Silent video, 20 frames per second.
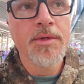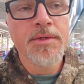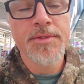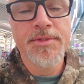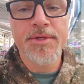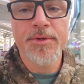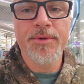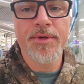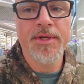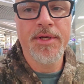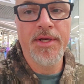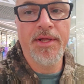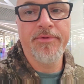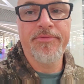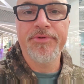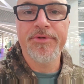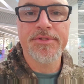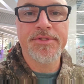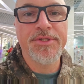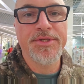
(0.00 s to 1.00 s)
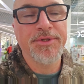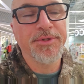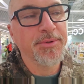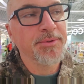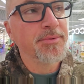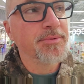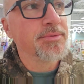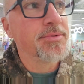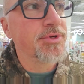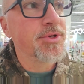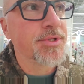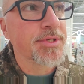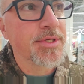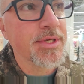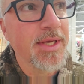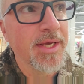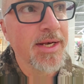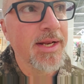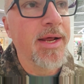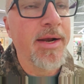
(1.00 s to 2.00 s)
So in an effort to just
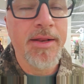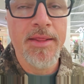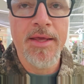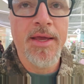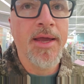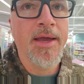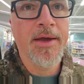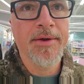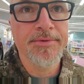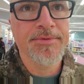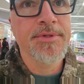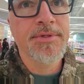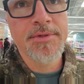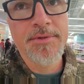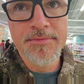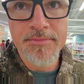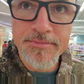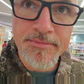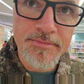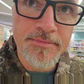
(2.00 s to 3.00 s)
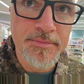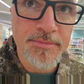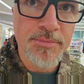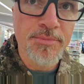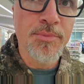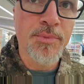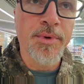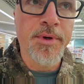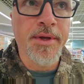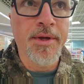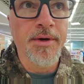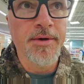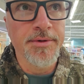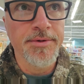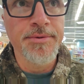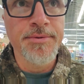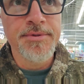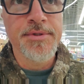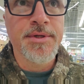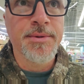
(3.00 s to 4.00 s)
get out of the house, we are
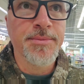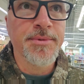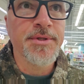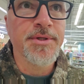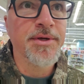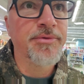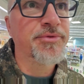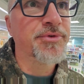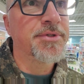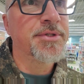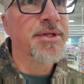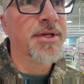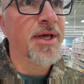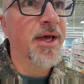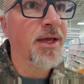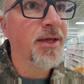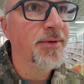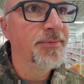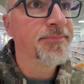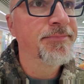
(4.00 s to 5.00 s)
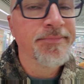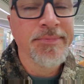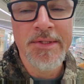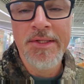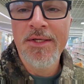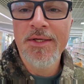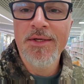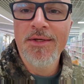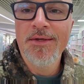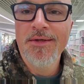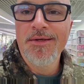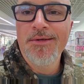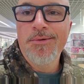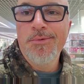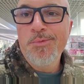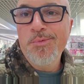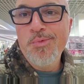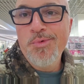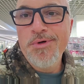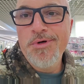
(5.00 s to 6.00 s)
doing something different today.
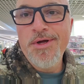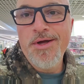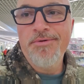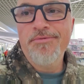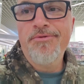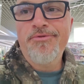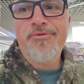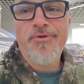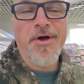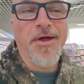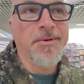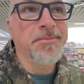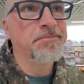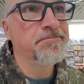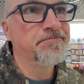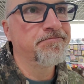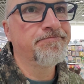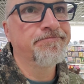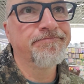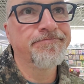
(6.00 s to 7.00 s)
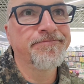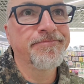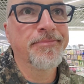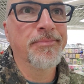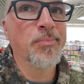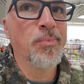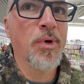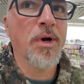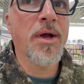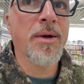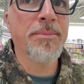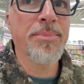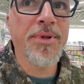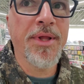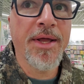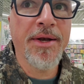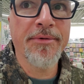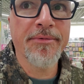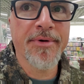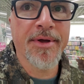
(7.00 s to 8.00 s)
We're having fun. We're out
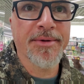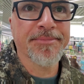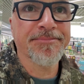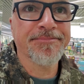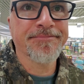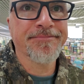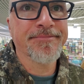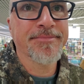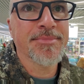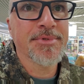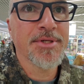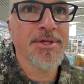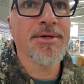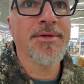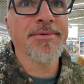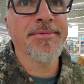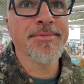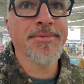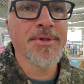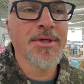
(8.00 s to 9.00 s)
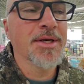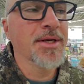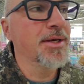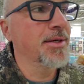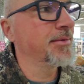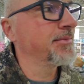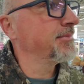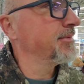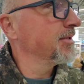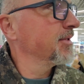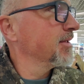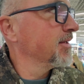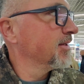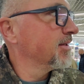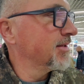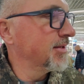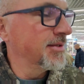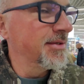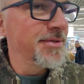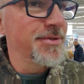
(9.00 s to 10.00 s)
playing around. So we're gonna
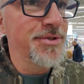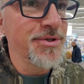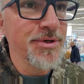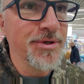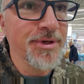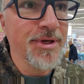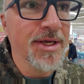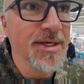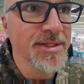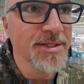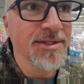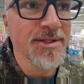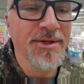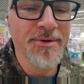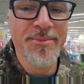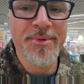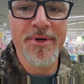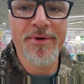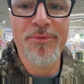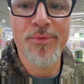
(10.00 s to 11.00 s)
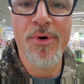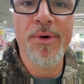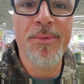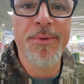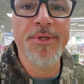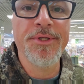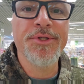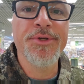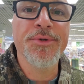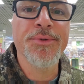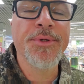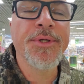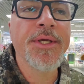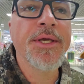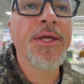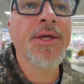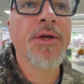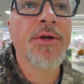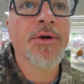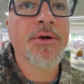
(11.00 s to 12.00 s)
show you guys a little bit of what we do
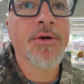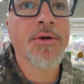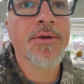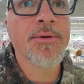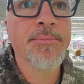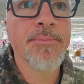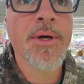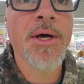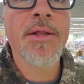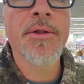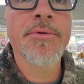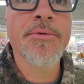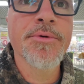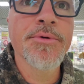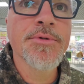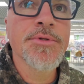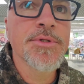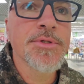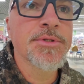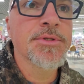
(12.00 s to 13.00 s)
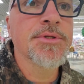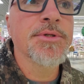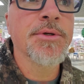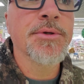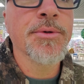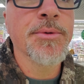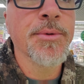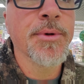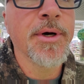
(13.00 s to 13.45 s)
here in Belarus to